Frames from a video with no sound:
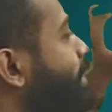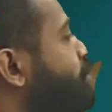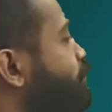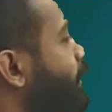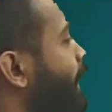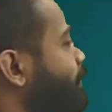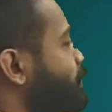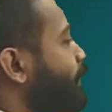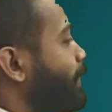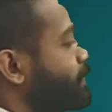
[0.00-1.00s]
these three types
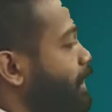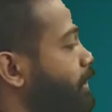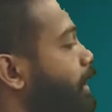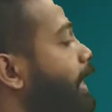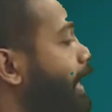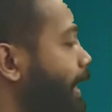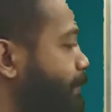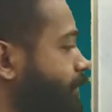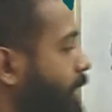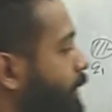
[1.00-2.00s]
of epsilon?
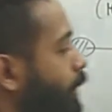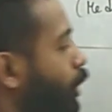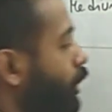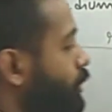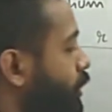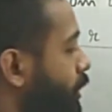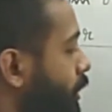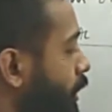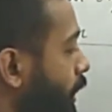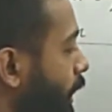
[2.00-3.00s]
Epsilon naught,
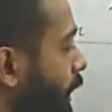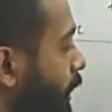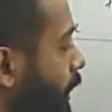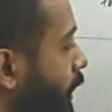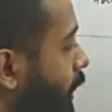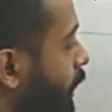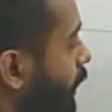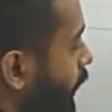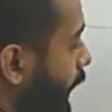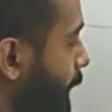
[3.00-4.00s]

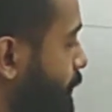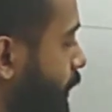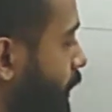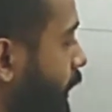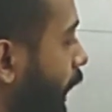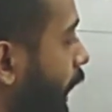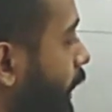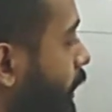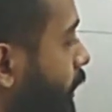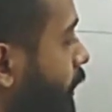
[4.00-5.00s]
epsilon
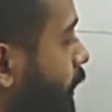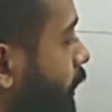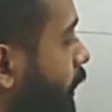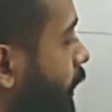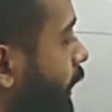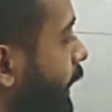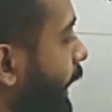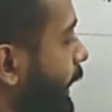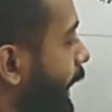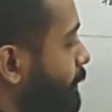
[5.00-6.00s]
r,
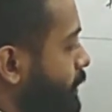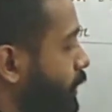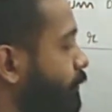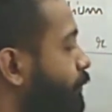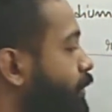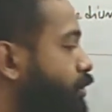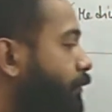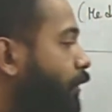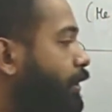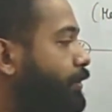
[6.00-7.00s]
and epsilon. First
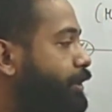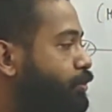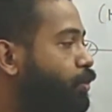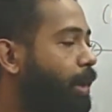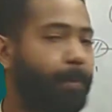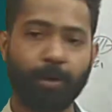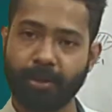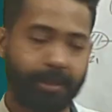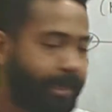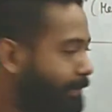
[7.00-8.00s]
of all, you need to know about
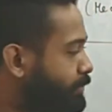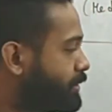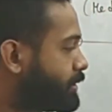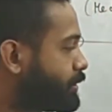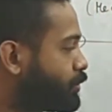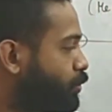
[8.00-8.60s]
their names. This is